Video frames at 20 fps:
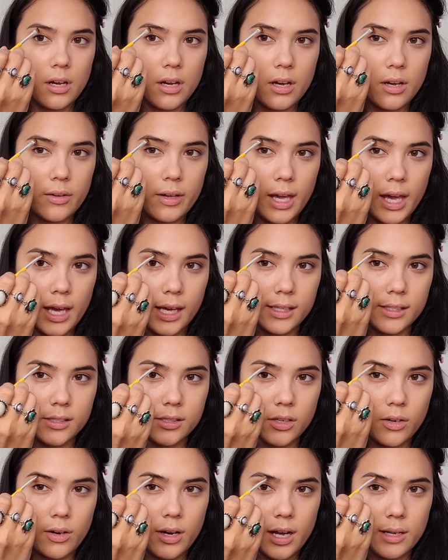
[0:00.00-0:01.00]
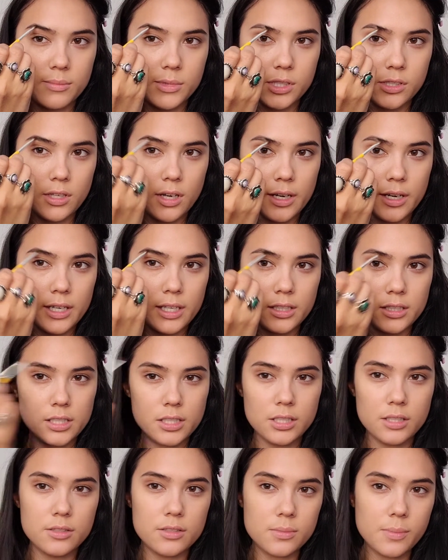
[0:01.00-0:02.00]
Okay, so I'm starting to
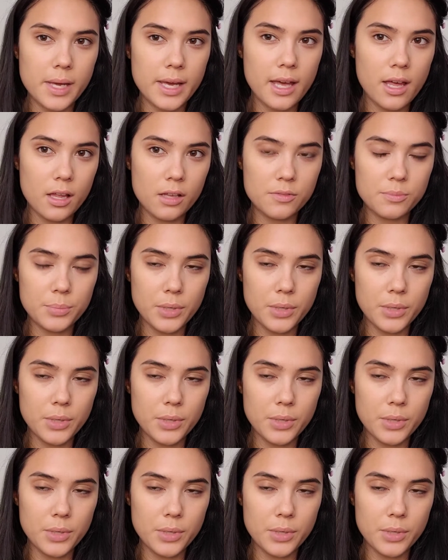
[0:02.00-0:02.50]
use my e.l.f.